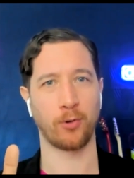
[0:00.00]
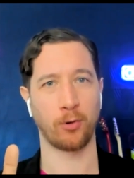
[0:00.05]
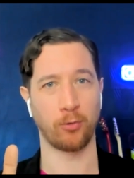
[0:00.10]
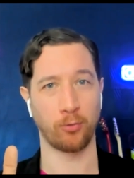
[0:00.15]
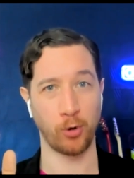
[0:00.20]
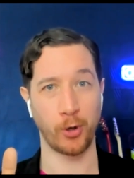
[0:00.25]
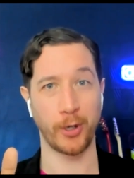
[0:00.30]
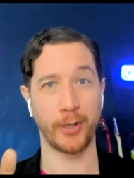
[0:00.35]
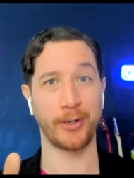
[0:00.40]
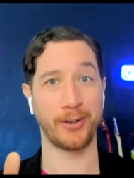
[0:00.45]
for
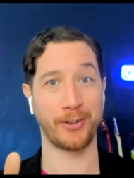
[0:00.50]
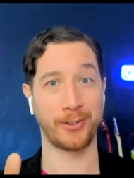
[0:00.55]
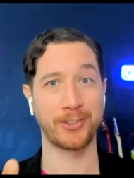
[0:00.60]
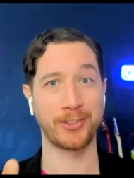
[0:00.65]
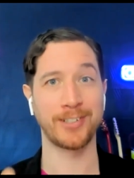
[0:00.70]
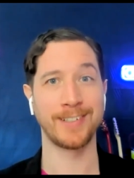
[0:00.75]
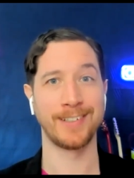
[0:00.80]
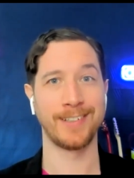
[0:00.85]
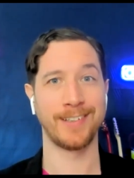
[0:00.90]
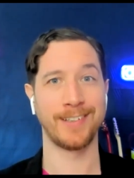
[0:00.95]

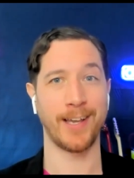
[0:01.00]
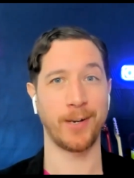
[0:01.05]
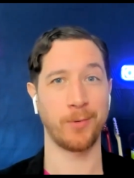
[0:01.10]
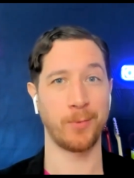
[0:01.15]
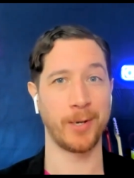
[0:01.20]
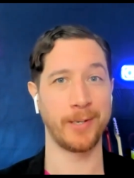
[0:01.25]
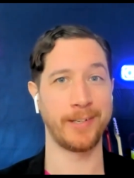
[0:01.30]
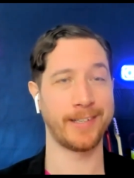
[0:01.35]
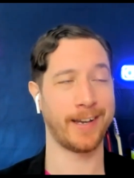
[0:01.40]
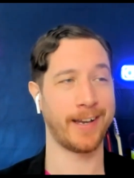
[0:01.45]
Reuters
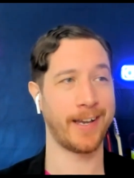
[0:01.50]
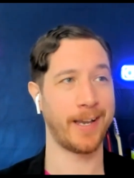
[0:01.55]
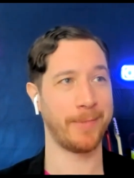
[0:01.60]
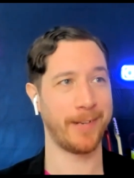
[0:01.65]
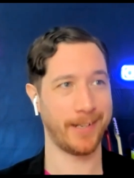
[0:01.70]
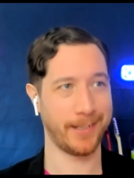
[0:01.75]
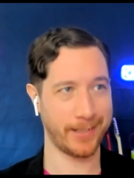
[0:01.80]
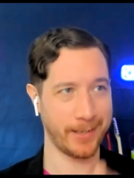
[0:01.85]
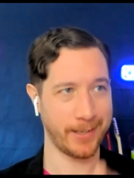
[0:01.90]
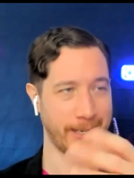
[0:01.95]
at one
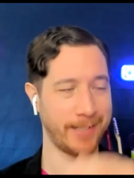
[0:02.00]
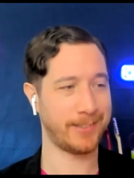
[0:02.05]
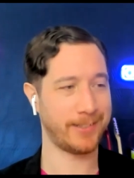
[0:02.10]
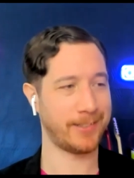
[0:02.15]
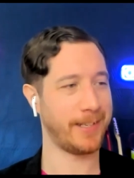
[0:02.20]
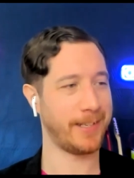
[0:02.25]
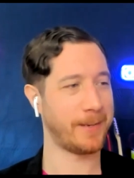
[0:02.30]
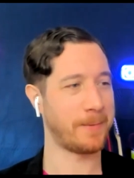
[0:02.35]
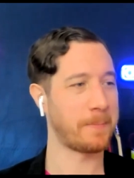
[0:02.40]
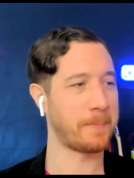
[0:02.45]
time. Go ahead,
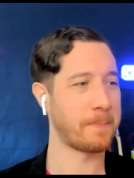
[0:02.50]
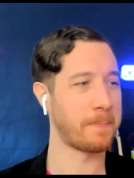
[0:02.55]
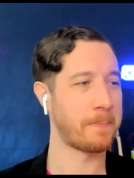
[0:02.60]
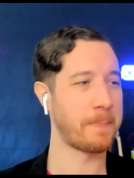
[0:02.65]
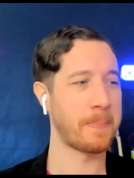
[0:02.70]
Satya.